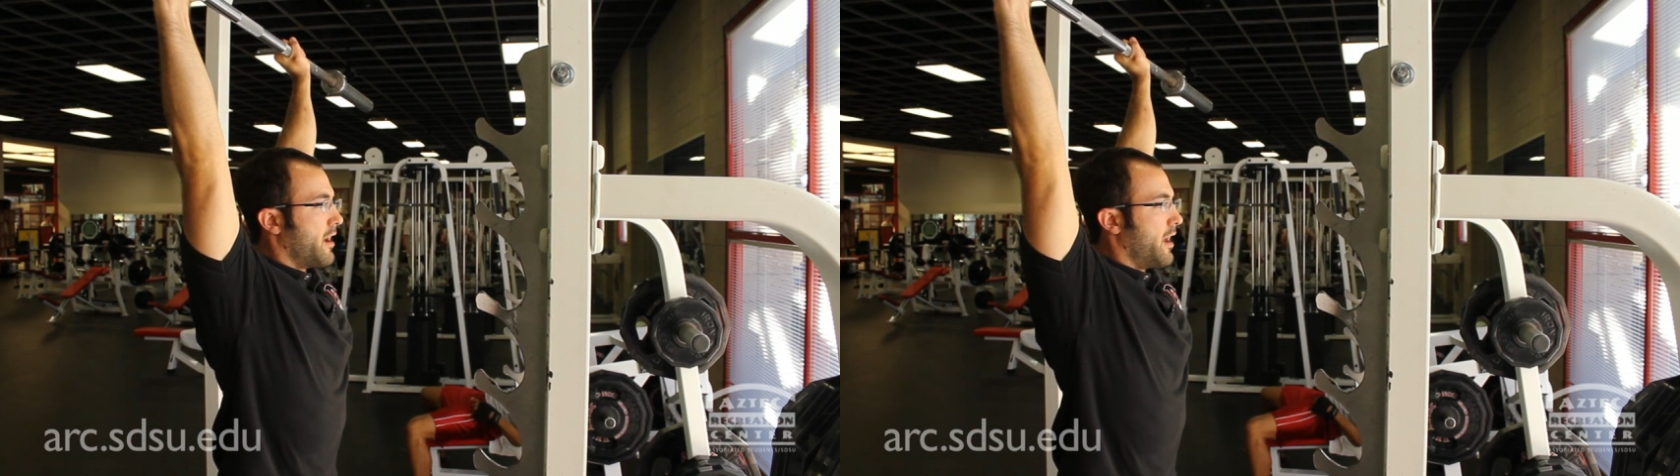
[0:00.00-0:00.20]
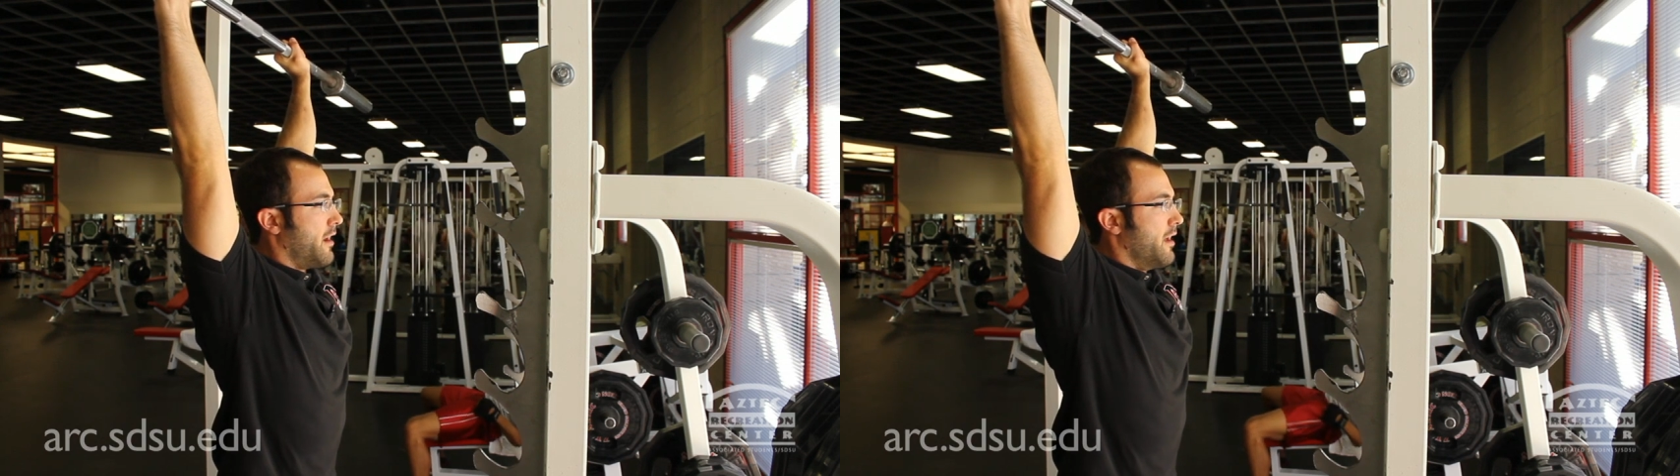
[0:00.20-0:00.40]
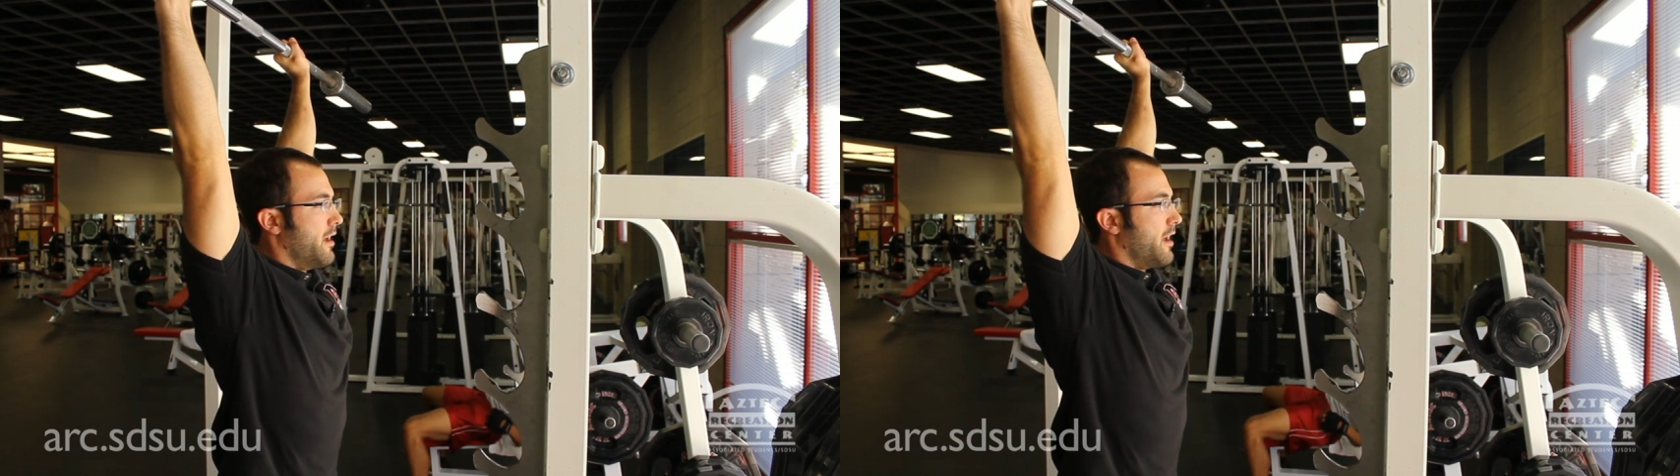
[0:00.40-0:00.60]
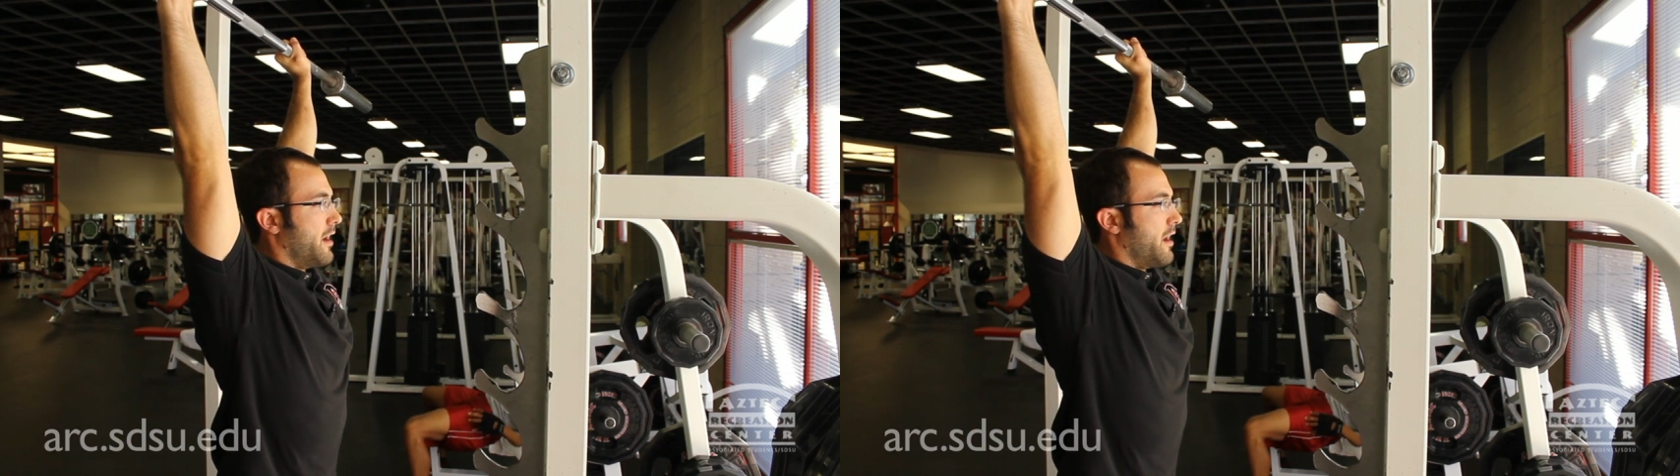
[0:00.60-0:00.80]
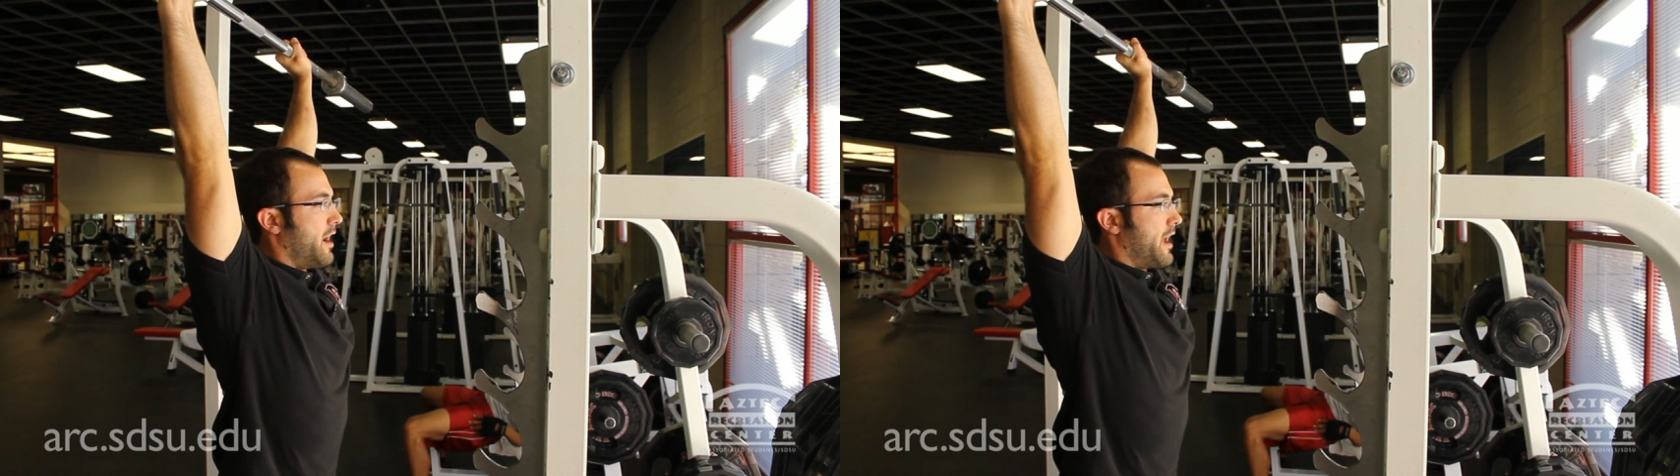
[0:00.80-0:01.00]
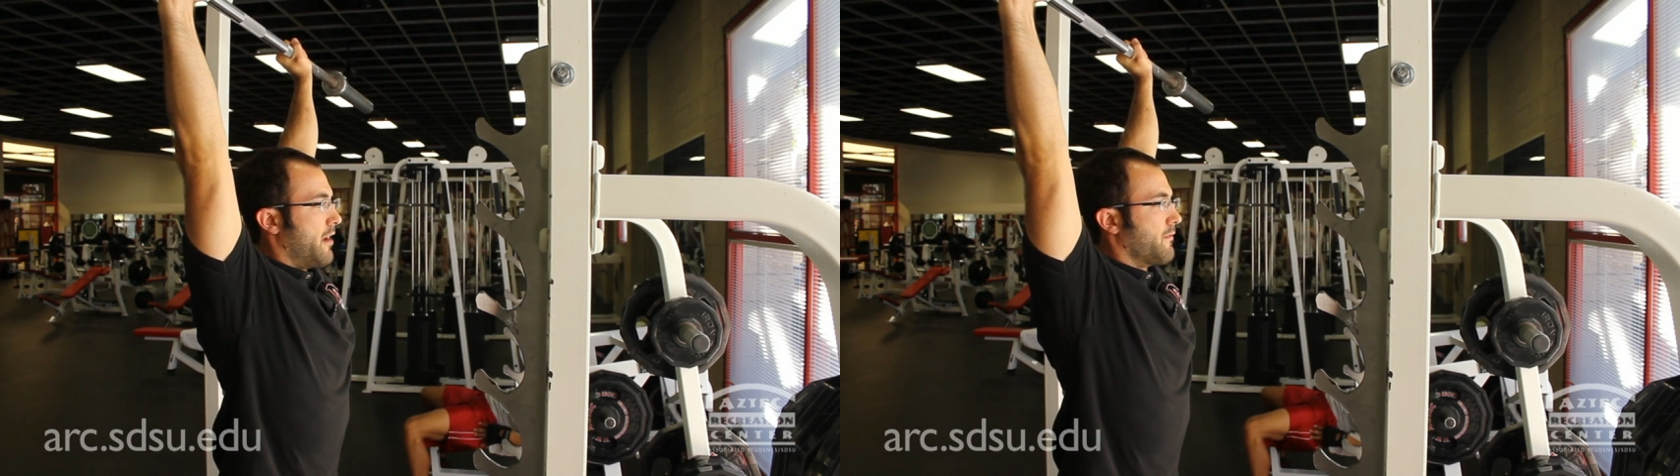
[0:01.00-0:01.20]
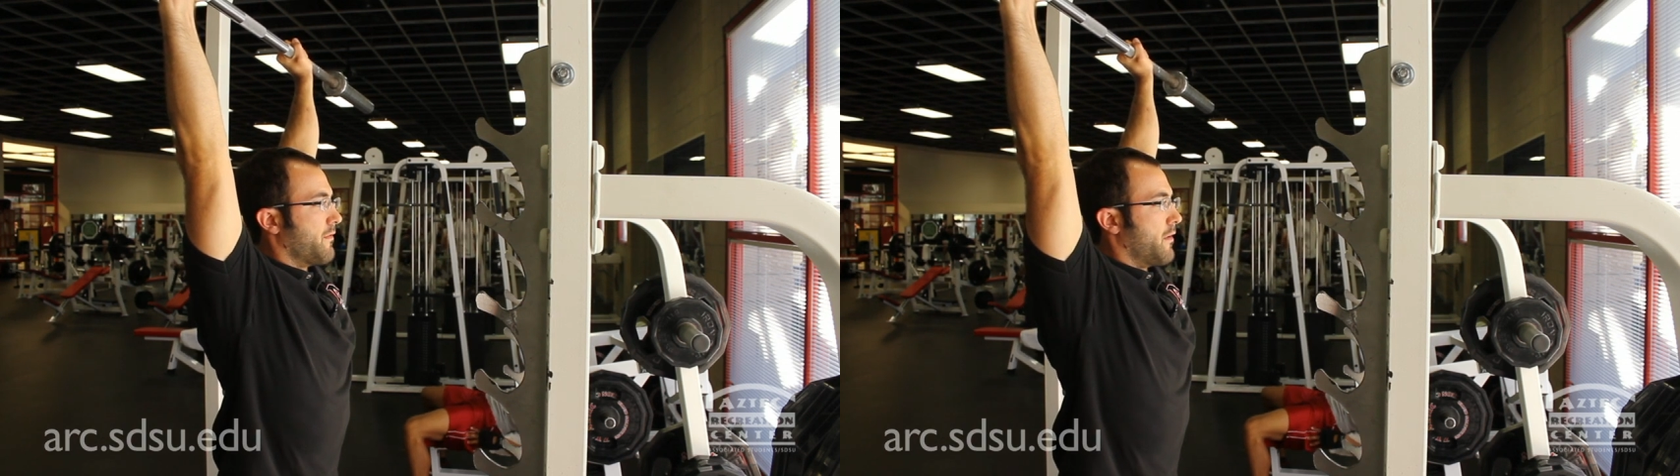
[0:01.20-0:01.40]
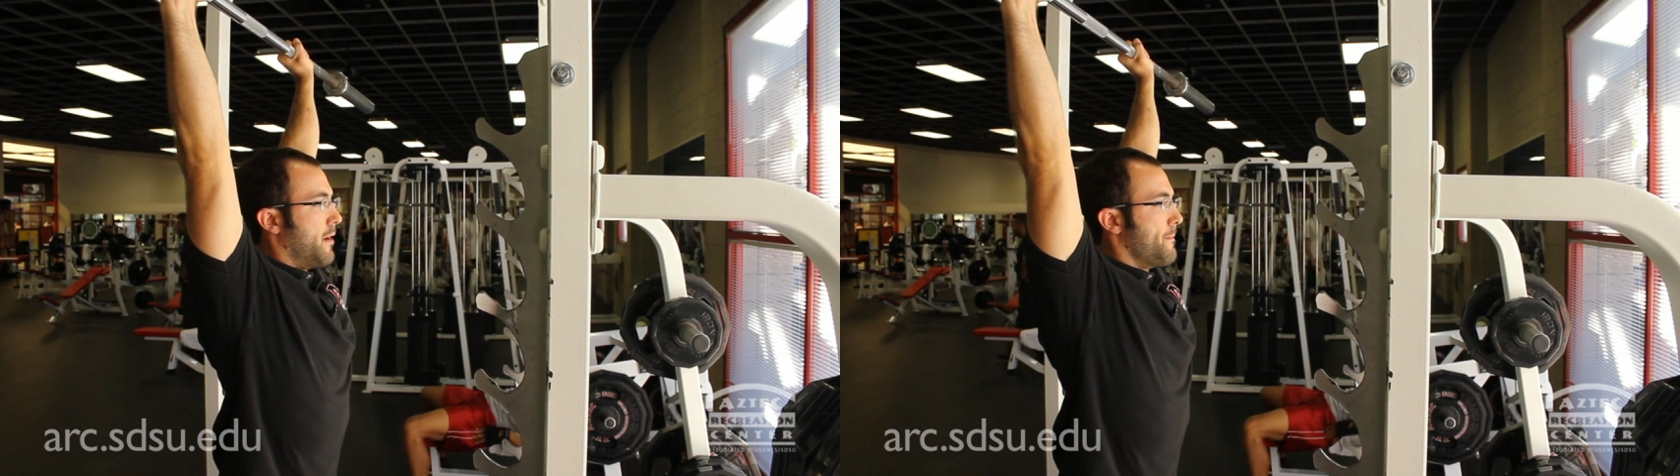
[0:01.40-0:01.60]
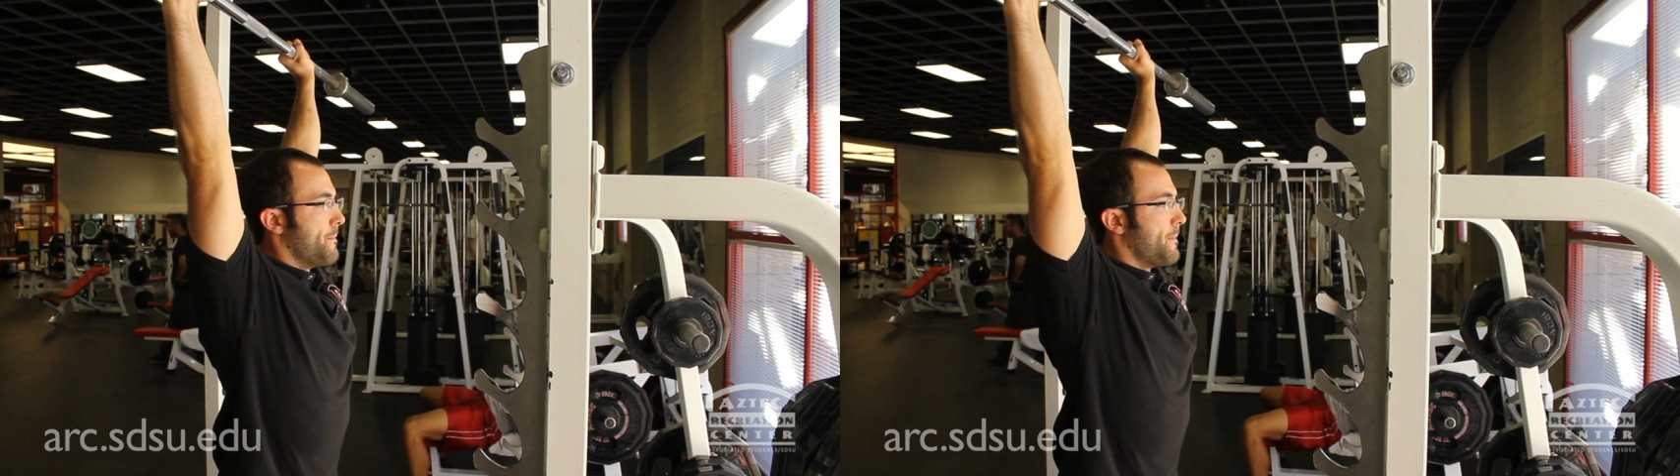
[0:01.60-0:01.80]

head and not out in front.